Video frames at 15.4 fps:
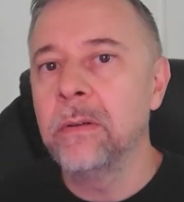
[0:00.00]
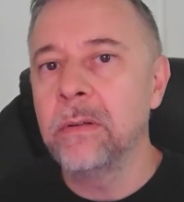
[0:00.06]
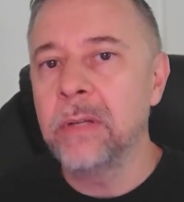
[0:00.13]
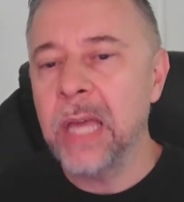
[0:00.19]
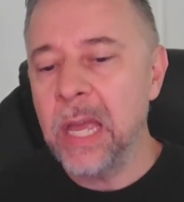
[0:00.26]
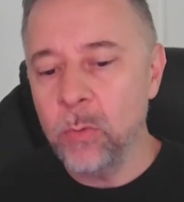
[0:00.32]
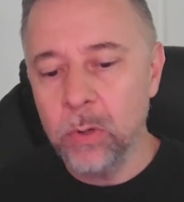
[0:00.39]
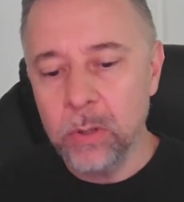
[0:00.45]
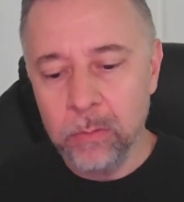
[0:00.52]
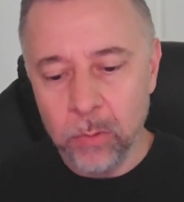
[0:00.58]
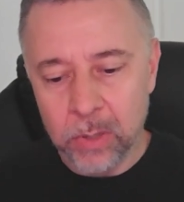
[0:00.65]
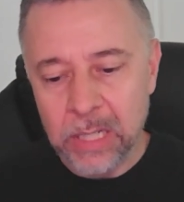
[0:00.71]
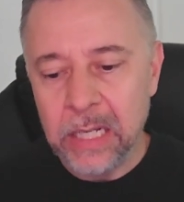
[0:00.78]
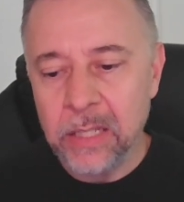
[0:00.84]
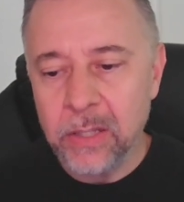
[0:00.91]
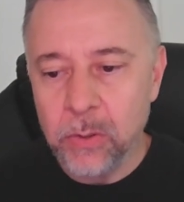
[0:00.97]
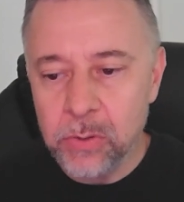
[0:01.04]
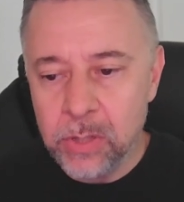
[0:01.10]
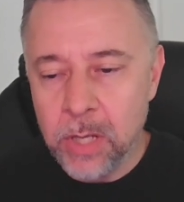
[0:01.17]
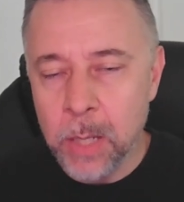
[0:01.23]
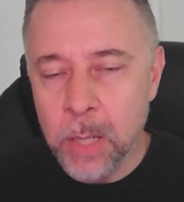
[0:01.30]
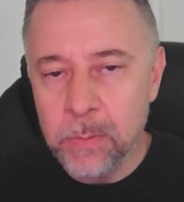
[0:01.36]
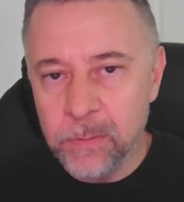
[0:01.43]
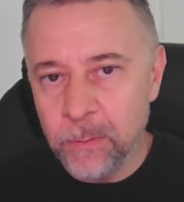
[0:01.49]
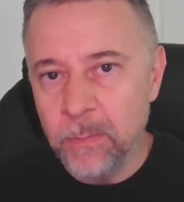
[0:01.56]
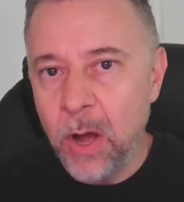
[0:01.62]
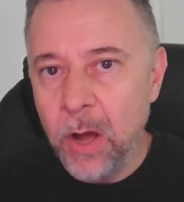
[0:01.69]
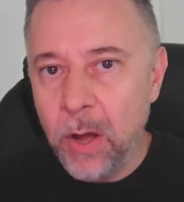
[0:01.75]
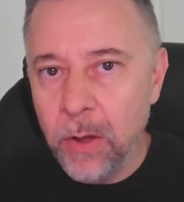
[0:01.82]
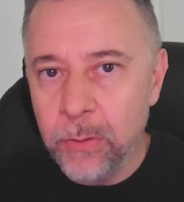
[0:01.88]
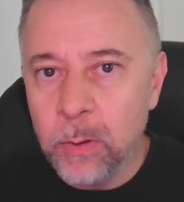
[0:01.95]
Okay, we're getting those stubs from
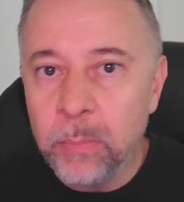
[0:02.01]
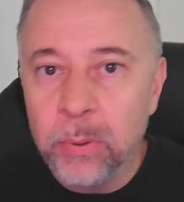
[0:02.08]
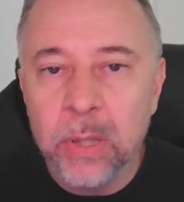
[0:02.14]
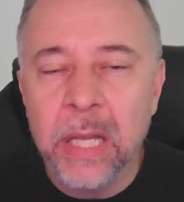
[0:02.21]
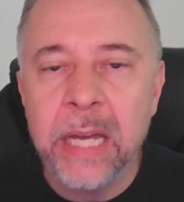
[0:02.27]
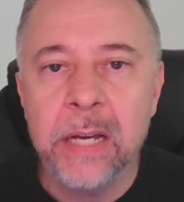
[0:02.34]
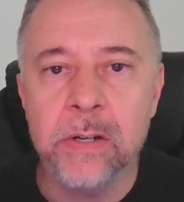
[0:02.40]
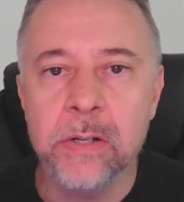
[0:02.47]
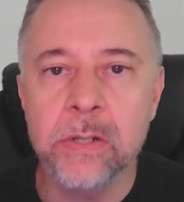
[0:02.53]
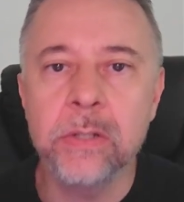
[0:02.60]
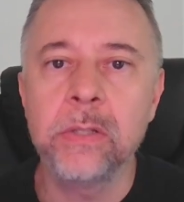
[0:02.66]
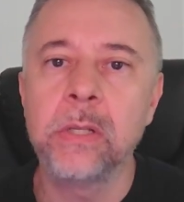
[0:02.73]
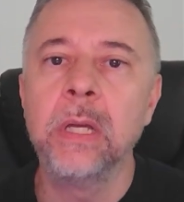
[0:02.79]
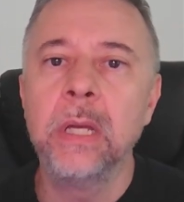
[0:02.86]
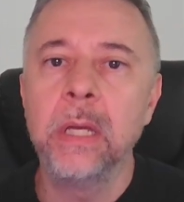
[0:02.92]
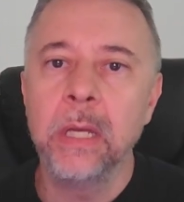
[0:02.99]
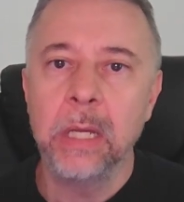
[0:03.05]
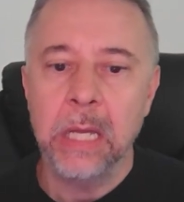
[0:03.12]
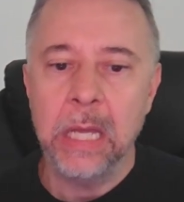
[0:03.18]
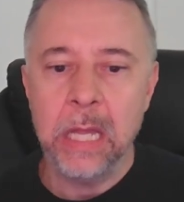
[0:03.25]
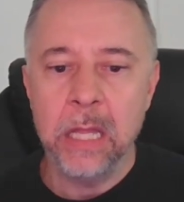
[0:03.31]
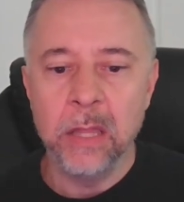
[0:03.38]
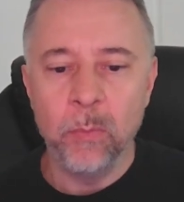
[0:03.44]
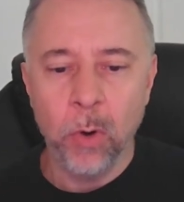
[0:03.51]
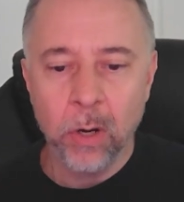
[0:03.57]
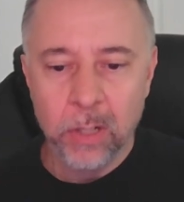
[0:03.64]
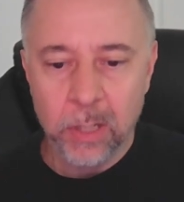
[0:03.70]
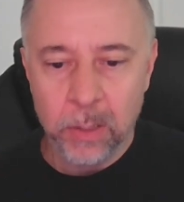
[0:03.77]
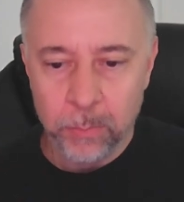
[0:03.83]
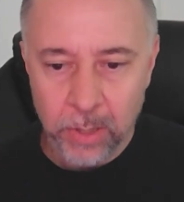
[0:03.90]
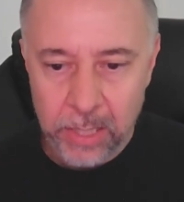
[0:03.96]
other players in the
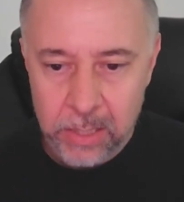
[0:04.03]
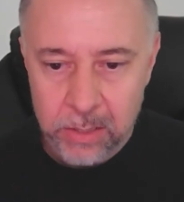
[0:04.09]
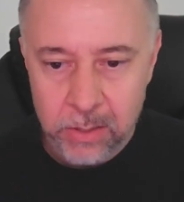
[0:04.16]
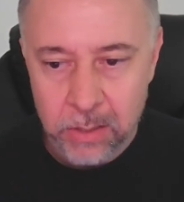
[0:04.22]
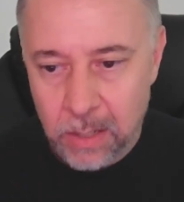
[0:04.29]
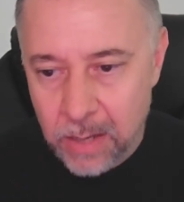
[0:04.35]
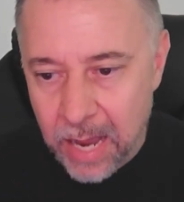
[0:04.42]
marketplace.